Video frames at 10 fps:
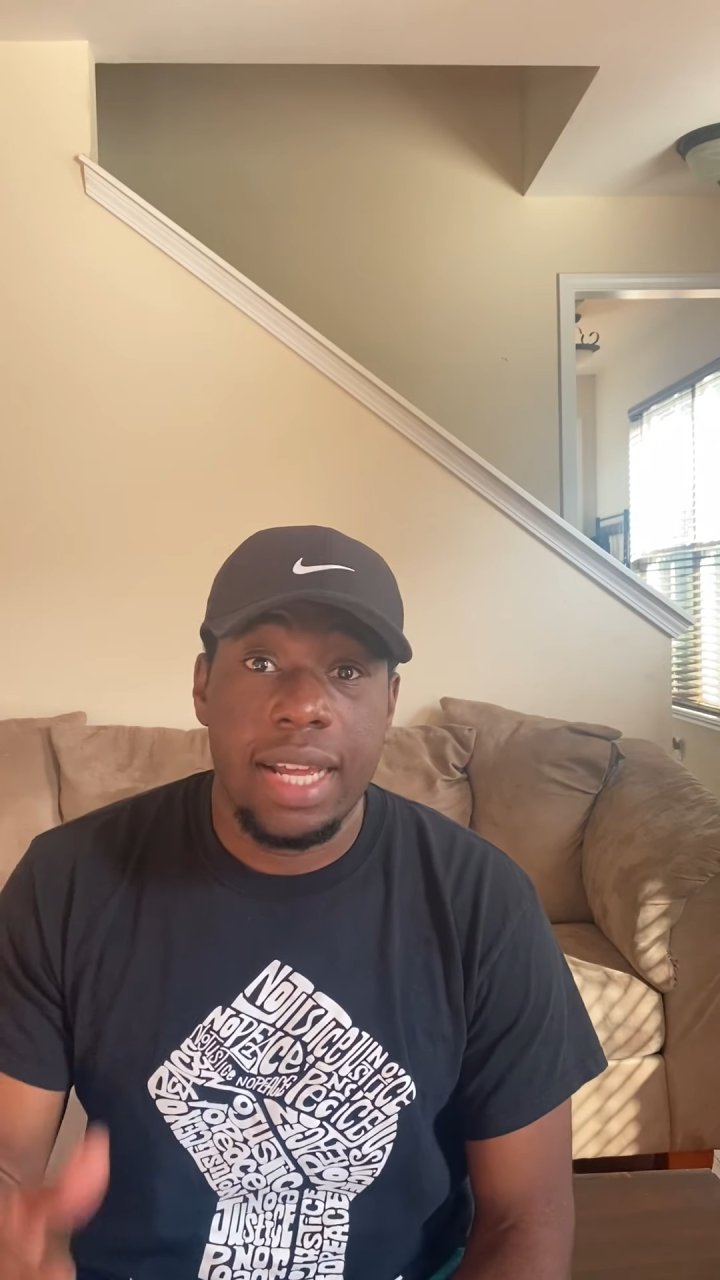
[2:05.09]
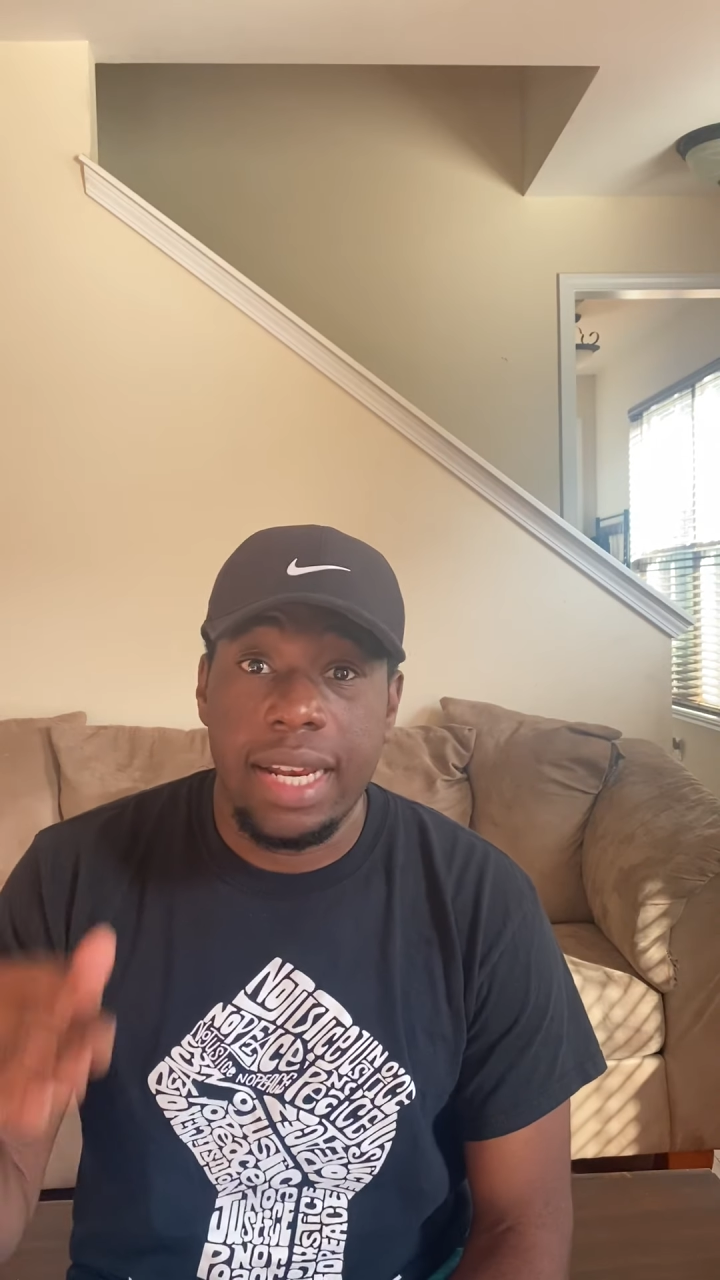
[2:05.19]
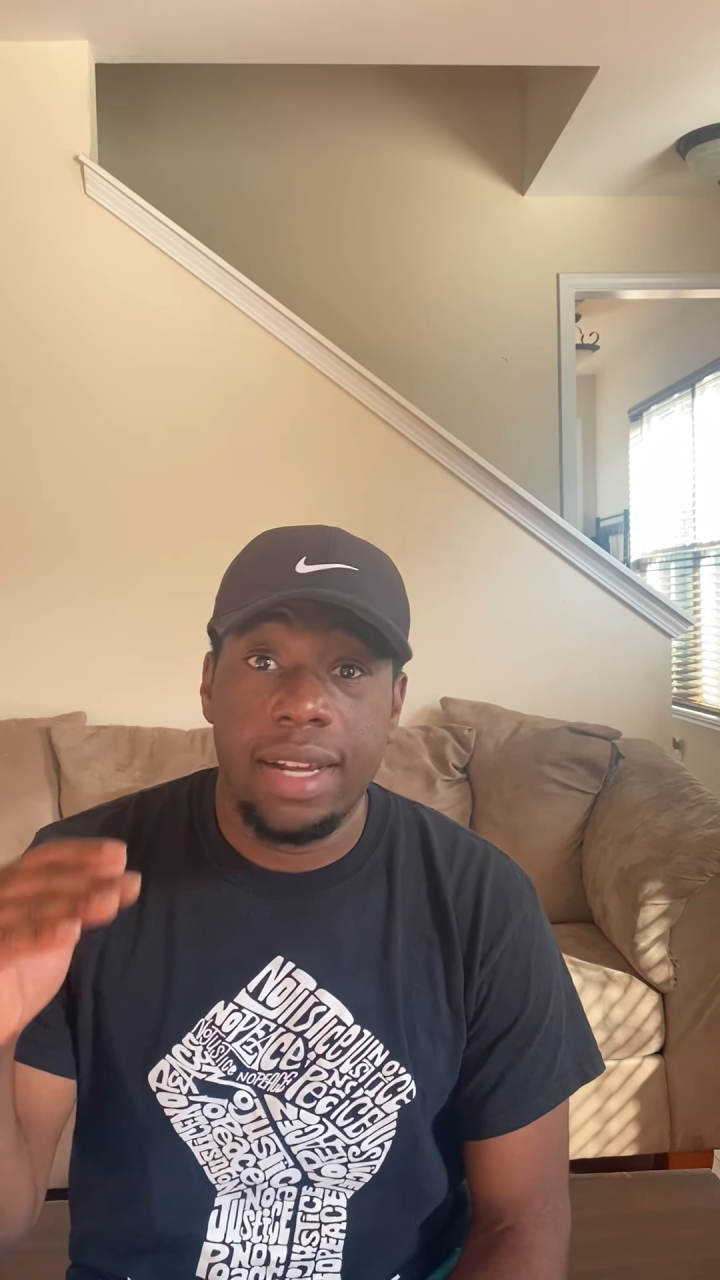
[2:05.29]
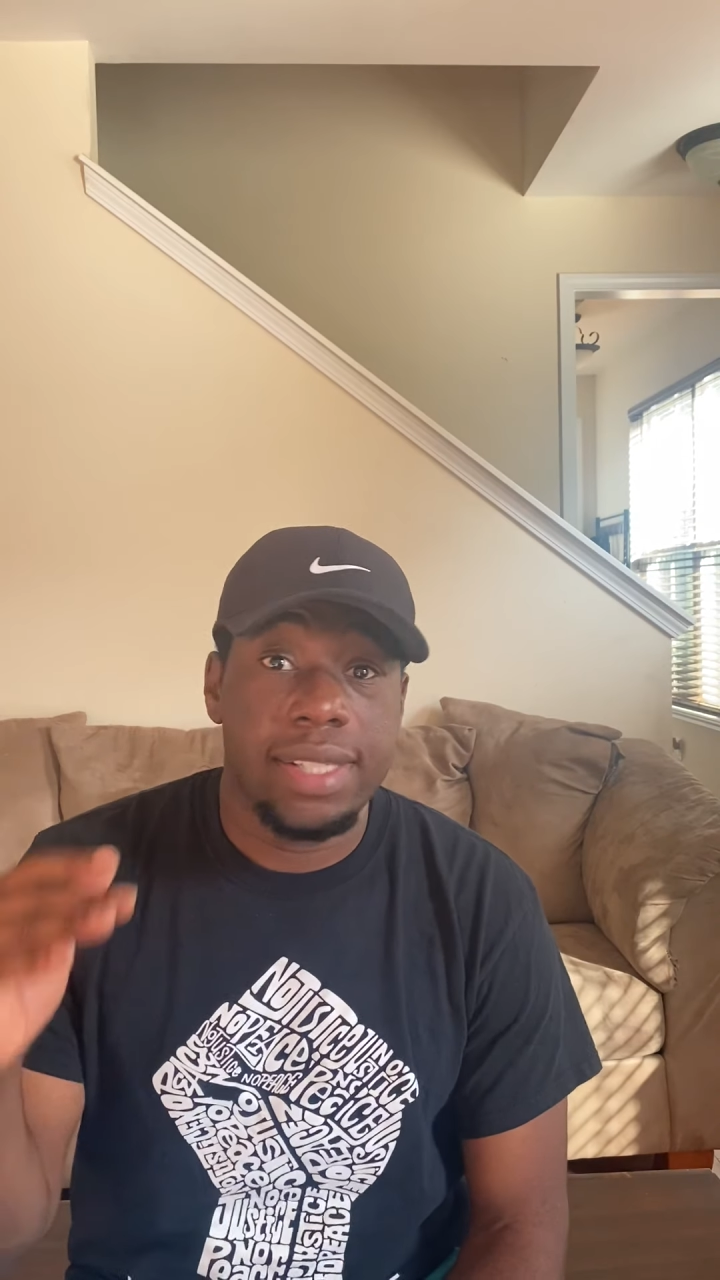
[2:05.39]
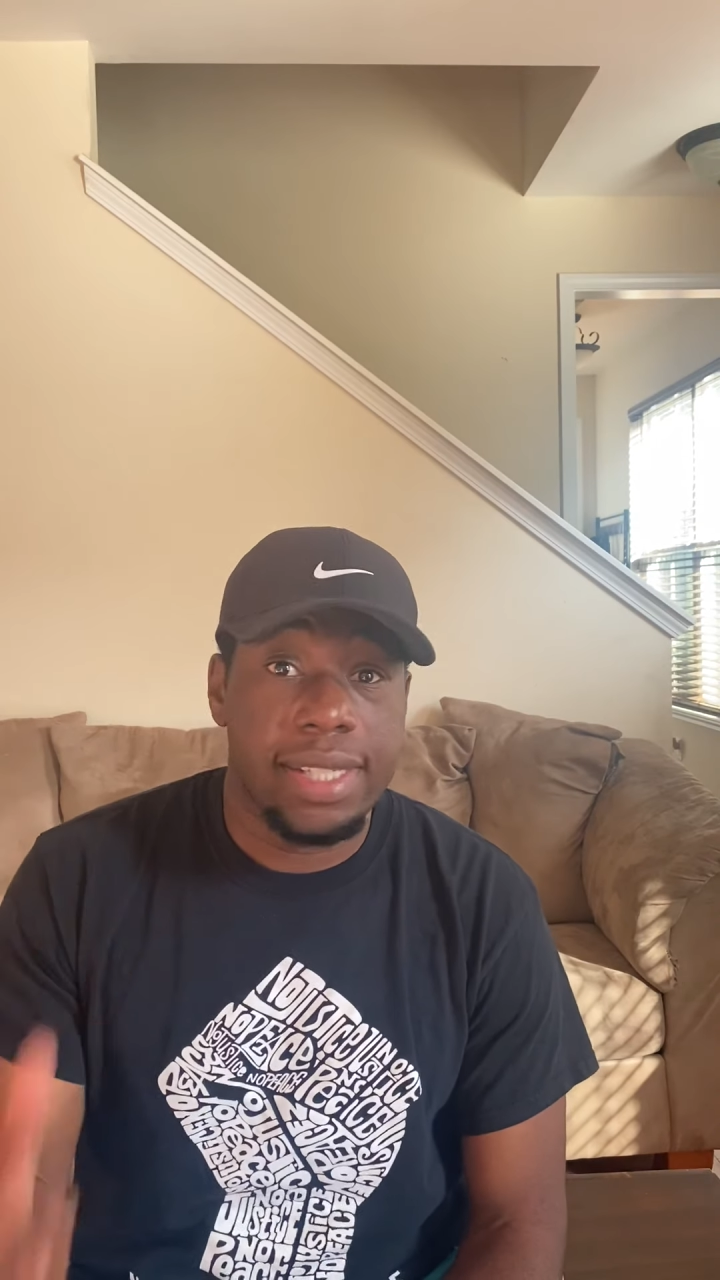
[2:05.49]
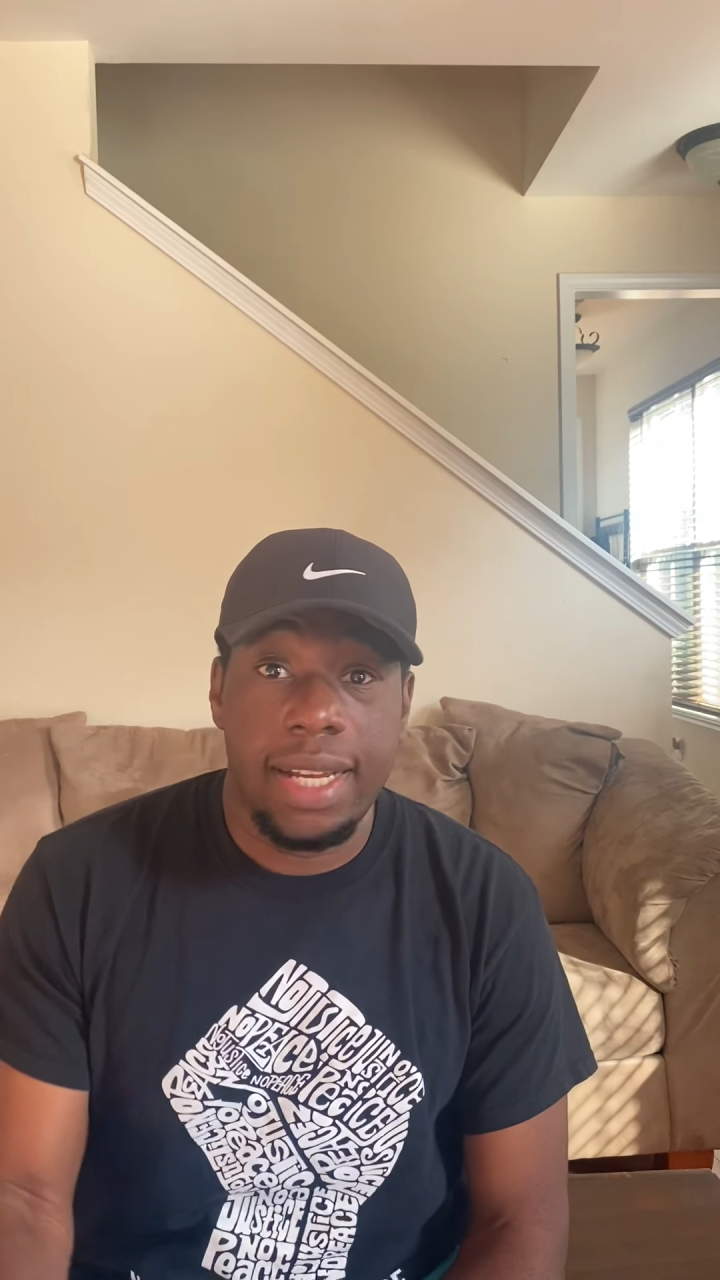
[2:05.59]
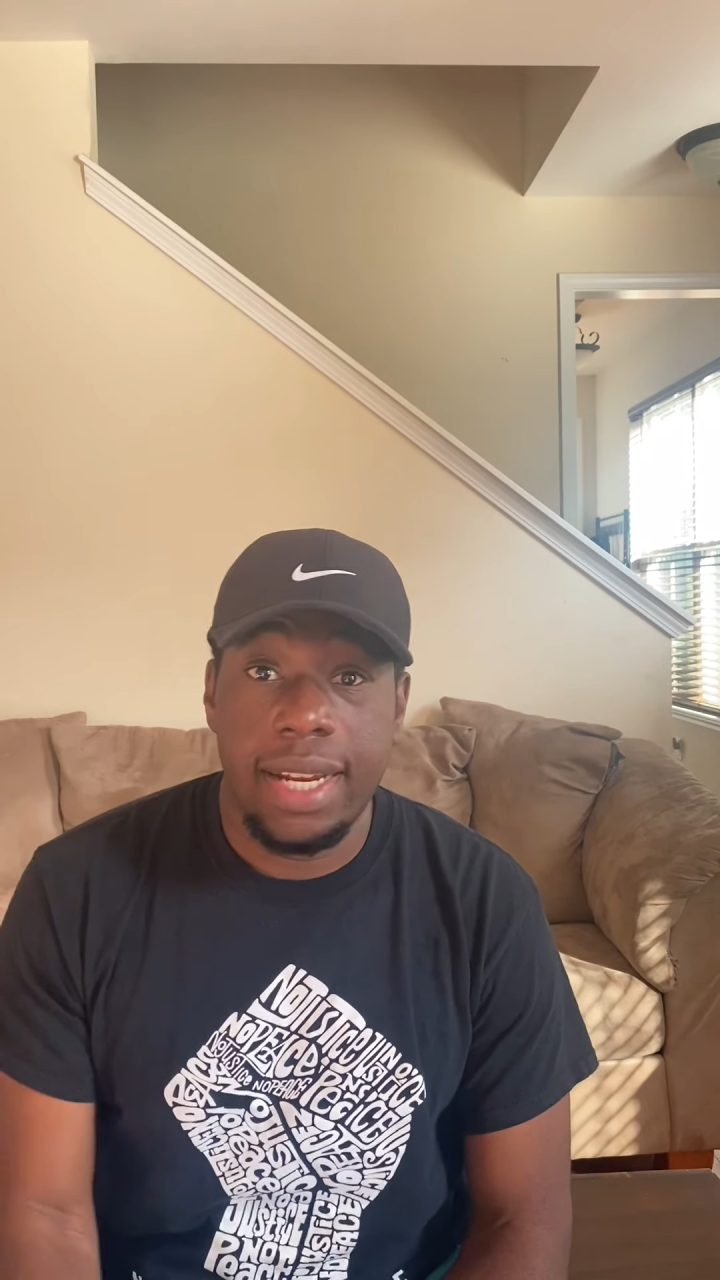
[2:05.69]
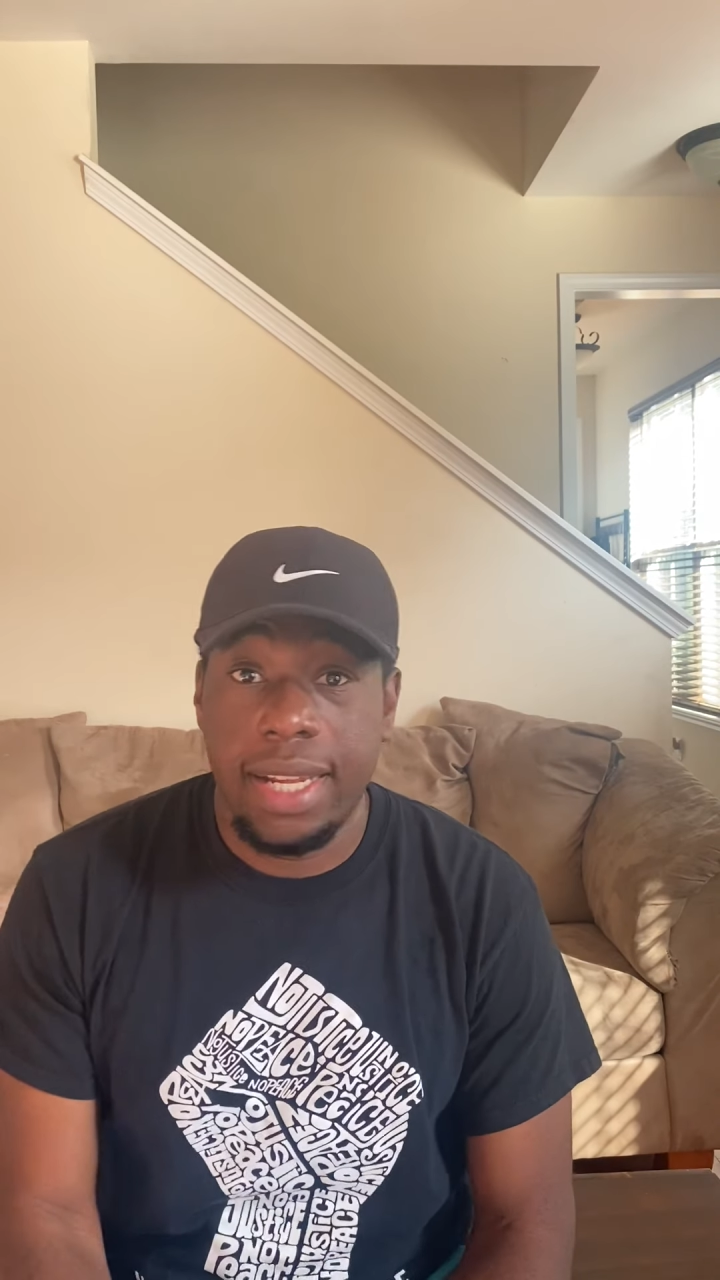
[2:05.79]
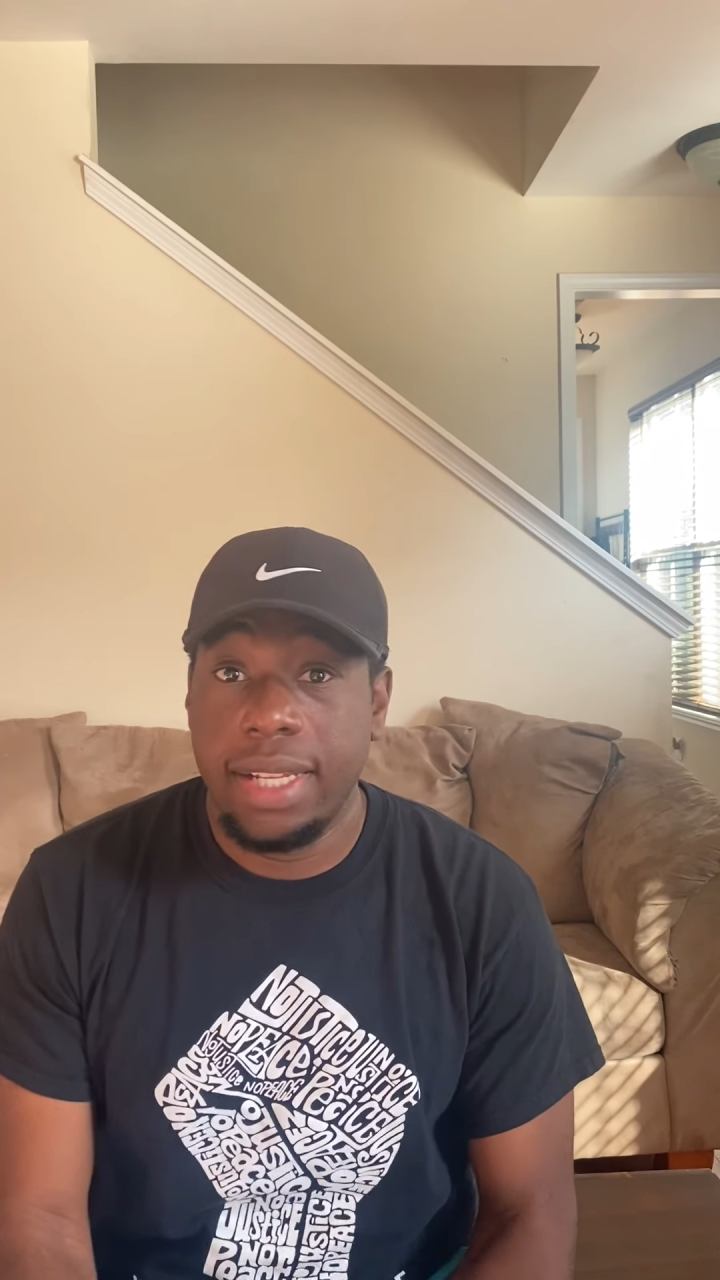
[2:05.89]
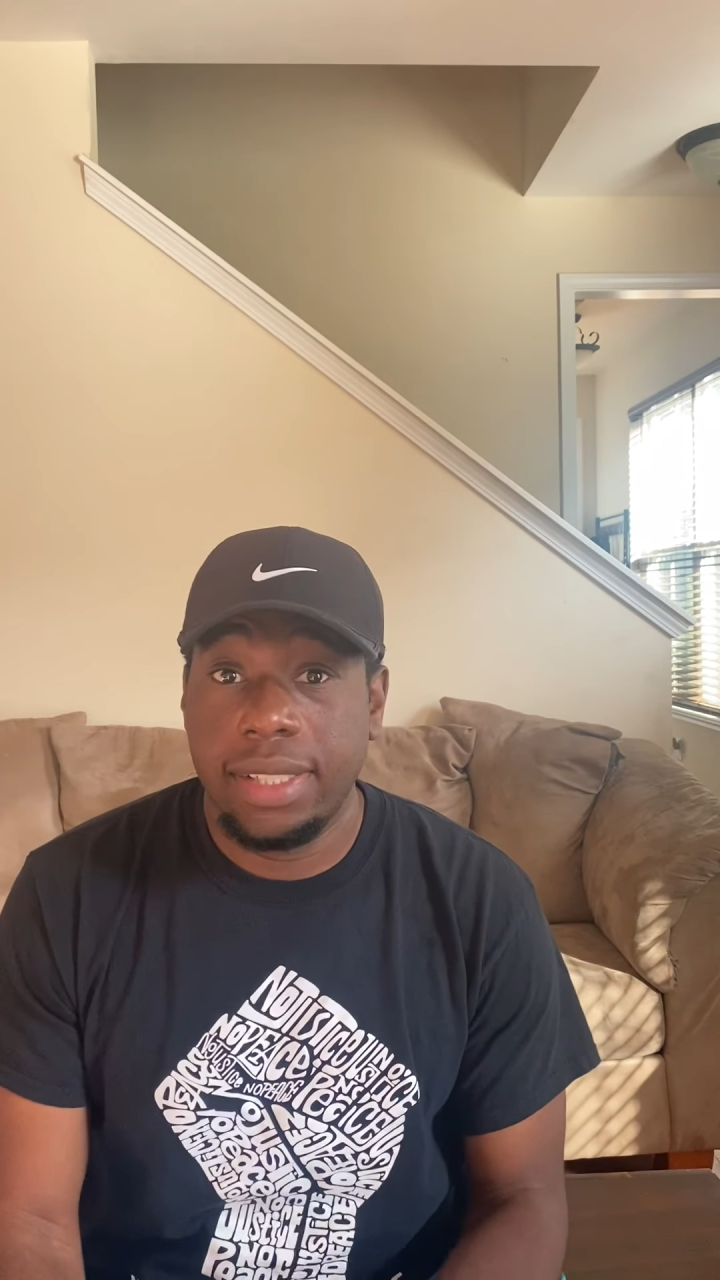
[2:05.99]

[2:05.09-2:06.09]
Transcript: in their city,